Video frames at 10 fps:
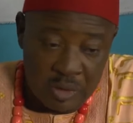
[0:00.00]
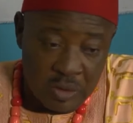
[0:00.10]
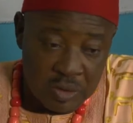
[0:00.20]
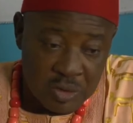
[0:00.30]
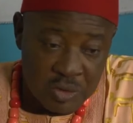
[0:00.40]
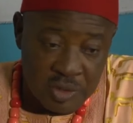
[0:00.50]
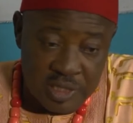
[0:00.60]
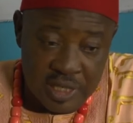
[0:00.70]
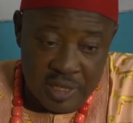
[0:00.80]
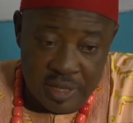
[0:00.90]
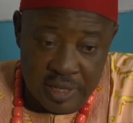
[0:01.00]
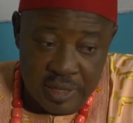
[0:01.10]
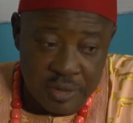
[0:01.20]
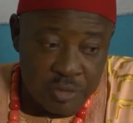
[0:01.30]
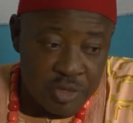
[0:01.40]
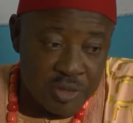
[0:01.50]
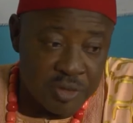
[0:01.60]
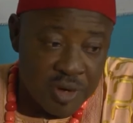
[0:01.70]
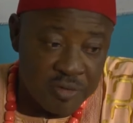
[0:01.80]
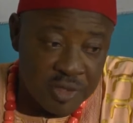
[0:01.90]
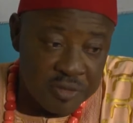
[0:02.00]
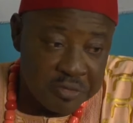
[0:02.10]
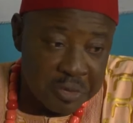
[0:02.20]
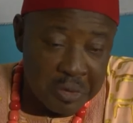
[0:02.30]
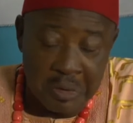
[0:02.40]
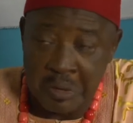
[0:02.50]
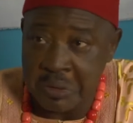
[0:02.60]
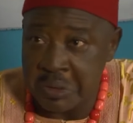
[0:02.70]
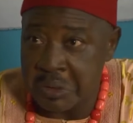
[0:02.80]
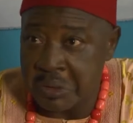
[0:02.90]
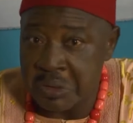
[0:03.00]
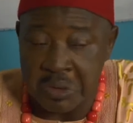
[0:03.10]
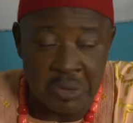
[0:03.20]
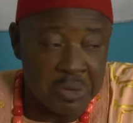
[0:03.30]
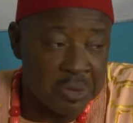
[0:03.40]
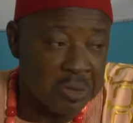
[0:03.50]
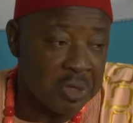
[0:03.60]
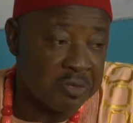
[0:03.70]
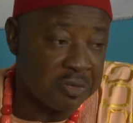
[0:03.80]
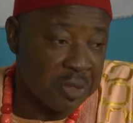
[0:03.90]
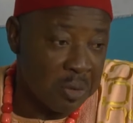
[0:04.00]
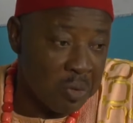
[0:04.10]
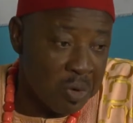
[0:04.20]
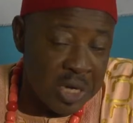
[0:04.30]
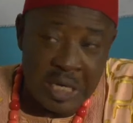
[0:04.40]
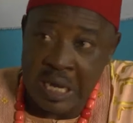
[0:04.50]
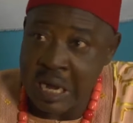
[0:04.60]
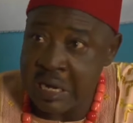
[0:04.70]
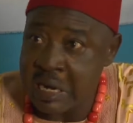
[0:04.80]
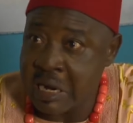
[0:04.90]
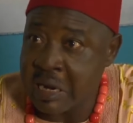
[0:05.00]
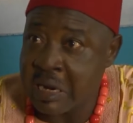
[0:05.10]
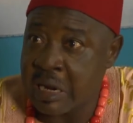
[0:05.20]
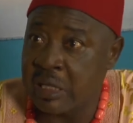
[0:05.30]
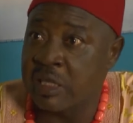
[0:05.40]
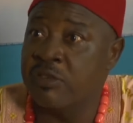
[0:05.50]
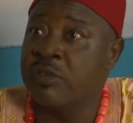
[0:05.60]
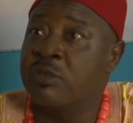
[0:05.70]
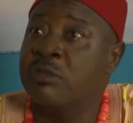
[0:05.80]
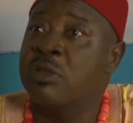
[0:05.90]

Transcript: But you say yeah, you've been traveling from Cotonou to Afluawo in Ghana and even